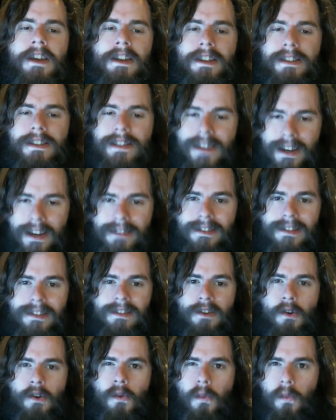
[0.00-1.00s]

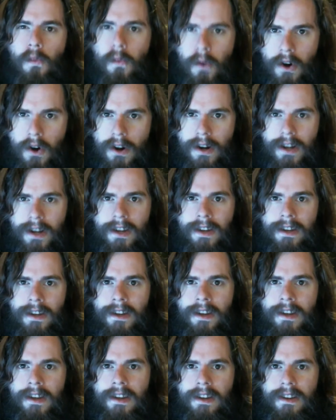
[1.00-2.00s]
doesn't work.
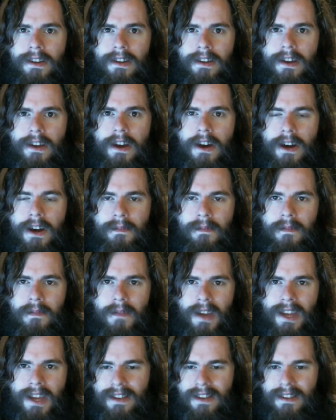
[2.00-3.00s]
Um,
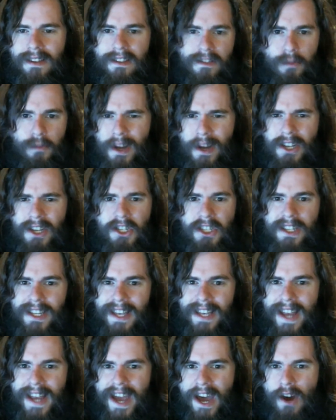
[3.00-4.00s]
and especially
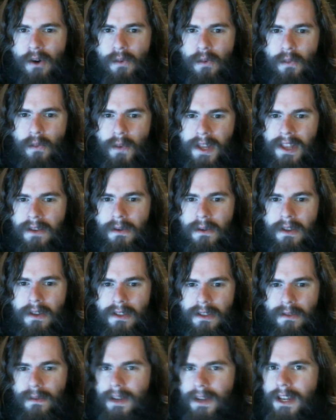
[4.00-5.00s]
now when you
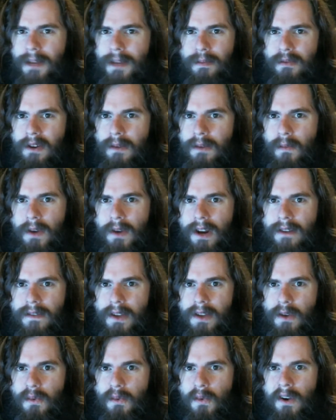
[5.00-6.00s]
can 3D print whatever
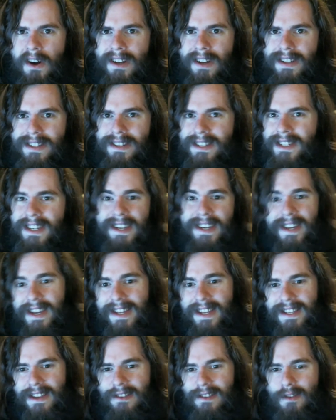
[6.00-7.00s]
you want,
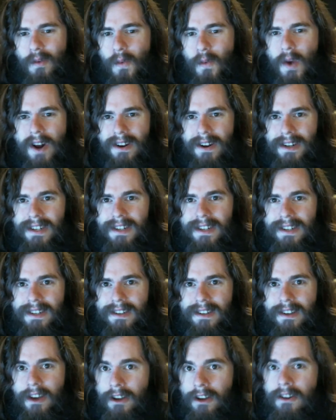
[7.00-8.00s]
it doesn't work.
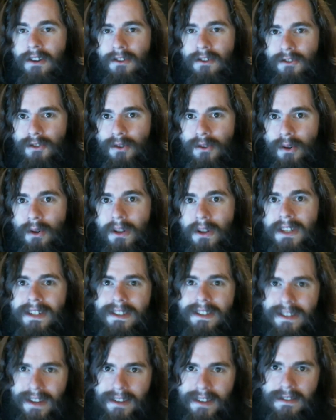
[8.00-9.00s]
Gun control
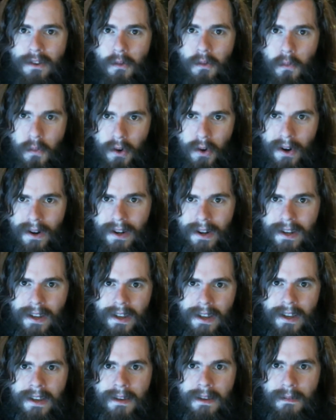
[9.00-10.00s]
doesn't work.
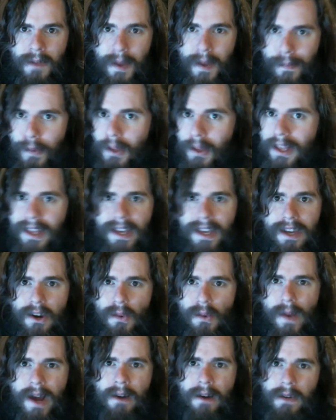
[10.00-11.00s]
People can get
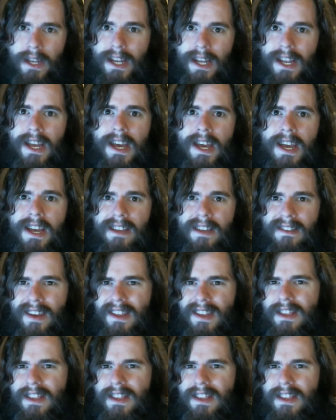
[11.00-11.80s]
around it. It's like